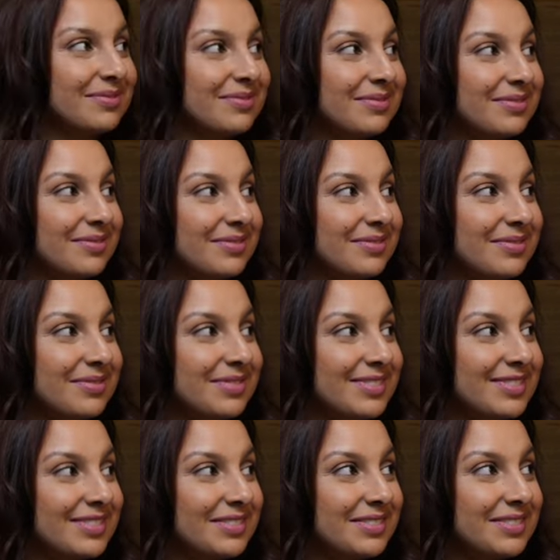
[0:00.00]

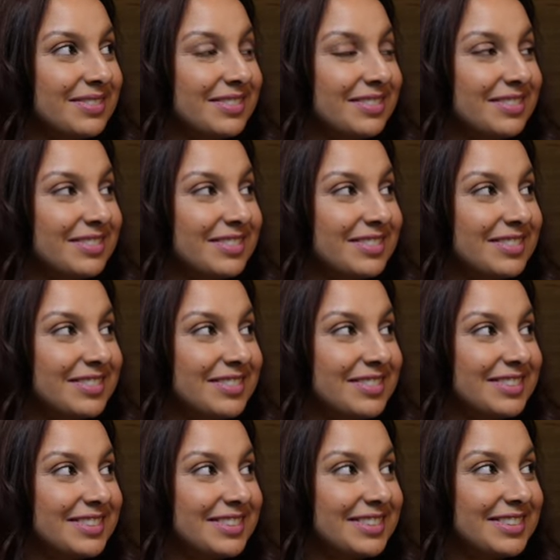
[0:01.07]

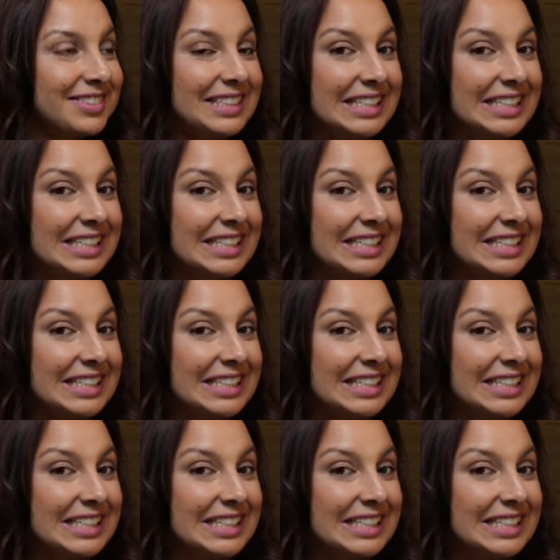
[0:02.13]
(silent)